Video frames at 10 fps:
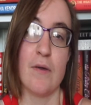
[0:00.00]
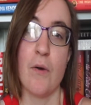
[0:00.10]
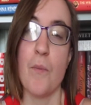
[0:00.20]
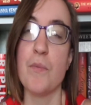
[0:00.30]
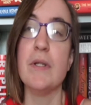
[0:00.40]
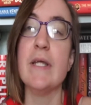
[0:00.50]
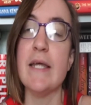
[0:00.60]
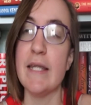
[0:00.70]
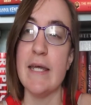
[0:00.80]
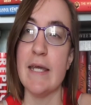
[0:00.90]

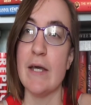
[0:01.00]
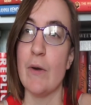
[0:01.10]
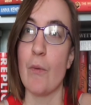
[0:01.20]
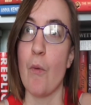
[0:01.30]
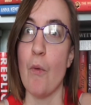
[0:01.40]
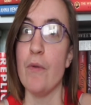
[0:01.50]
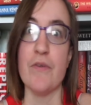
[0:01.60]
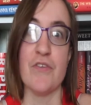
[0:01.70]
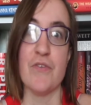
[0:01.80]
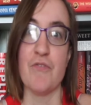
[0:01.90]
completely
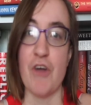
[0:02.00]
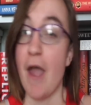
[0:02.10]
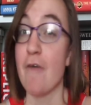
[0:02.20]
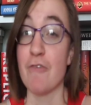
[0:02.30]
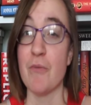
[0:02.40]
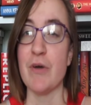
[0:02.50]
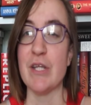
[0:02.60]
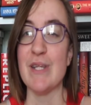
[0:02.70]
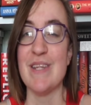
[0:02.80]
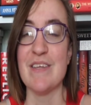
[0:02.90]
goals for everyone
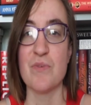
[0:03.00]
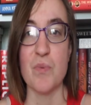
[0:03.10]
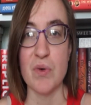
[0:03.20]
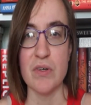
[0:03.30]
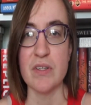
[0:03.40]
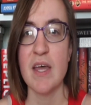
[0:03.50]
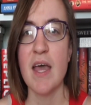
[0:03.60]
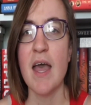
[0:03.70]
in this world.